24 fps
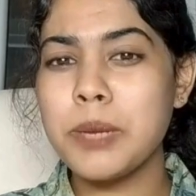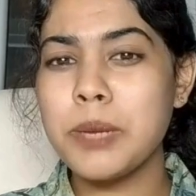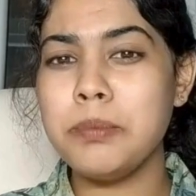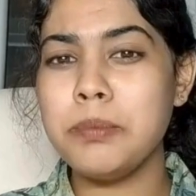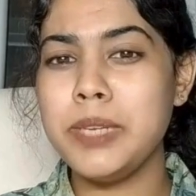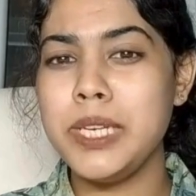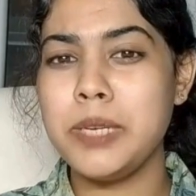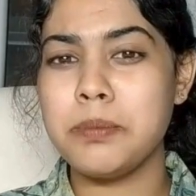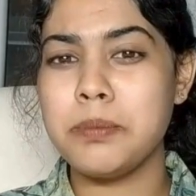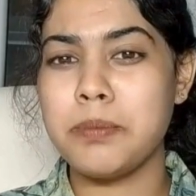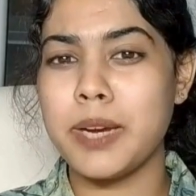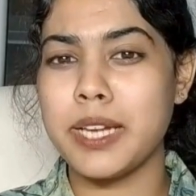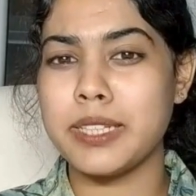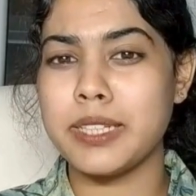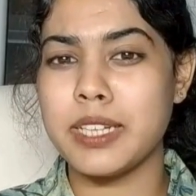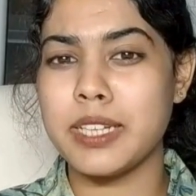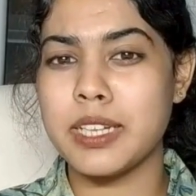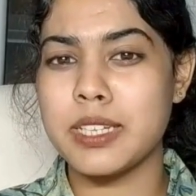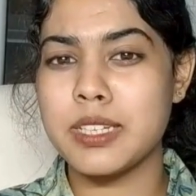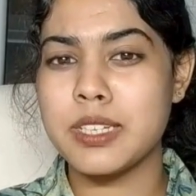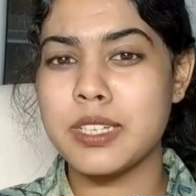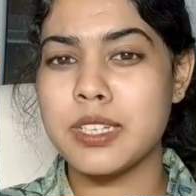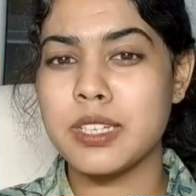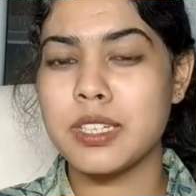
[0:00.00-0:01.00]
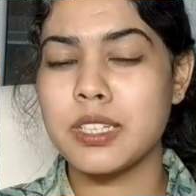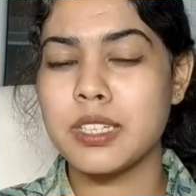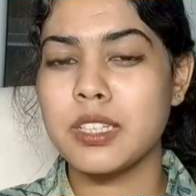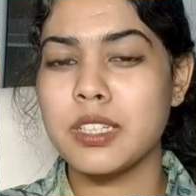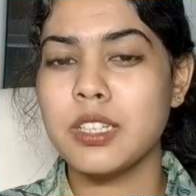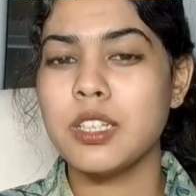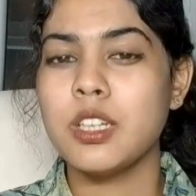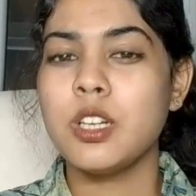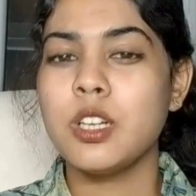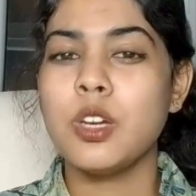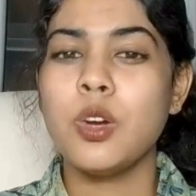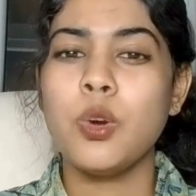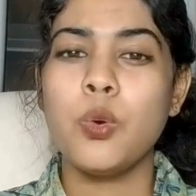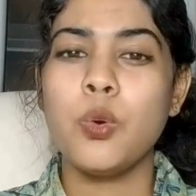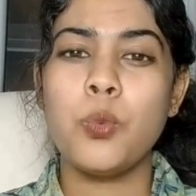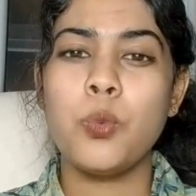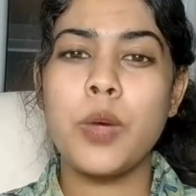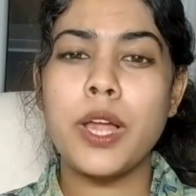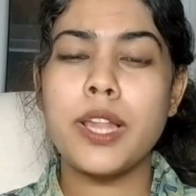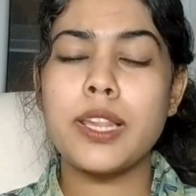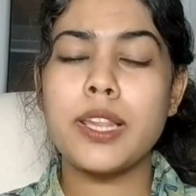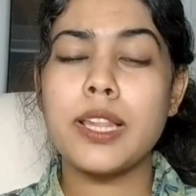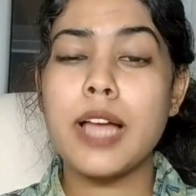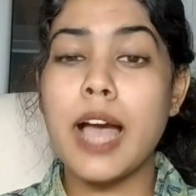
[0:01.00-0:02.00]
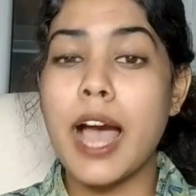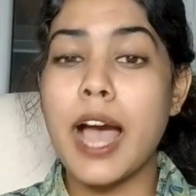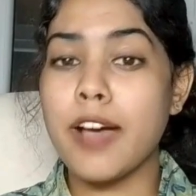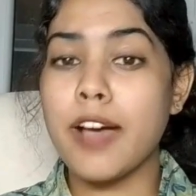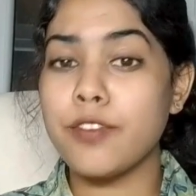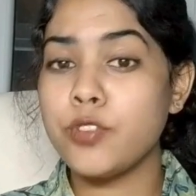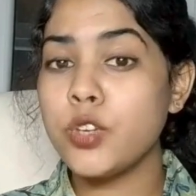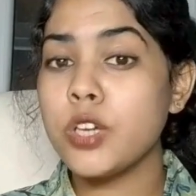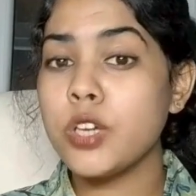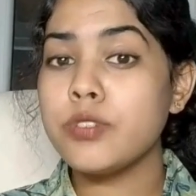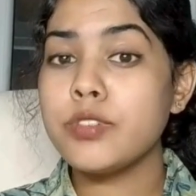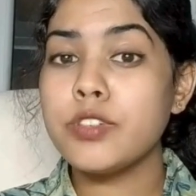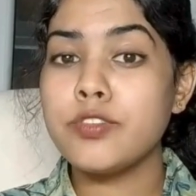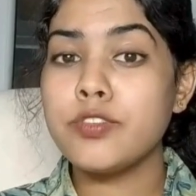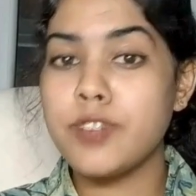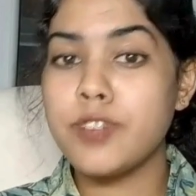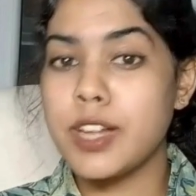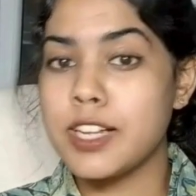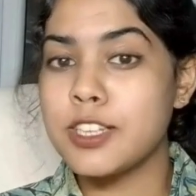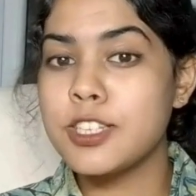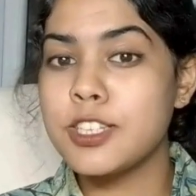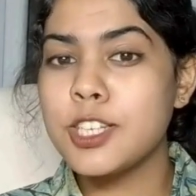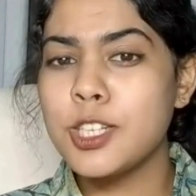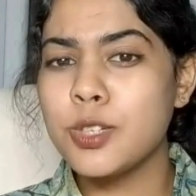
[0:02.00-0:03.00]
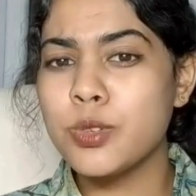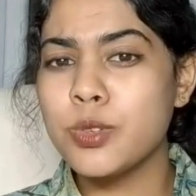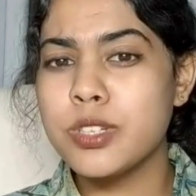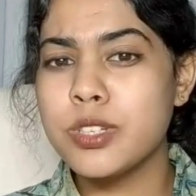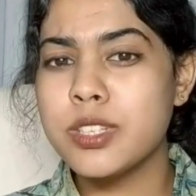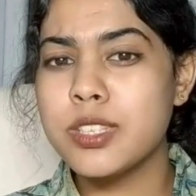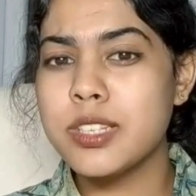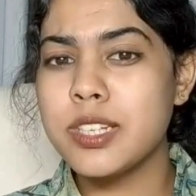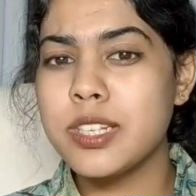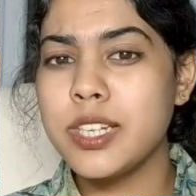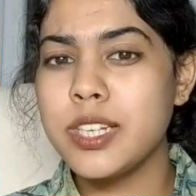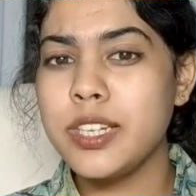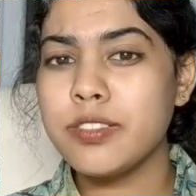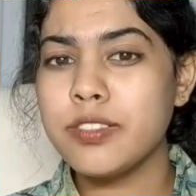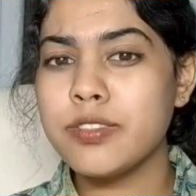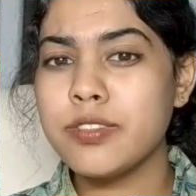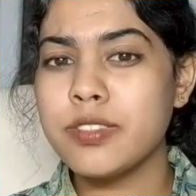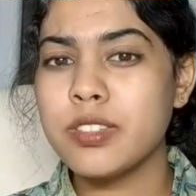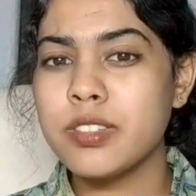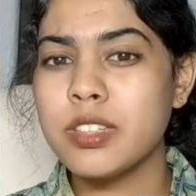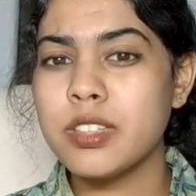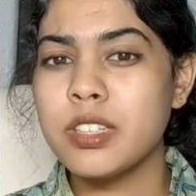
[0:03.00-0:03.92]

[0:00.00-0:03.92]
I mean by that? Well, have you ever felt a lotus leaf?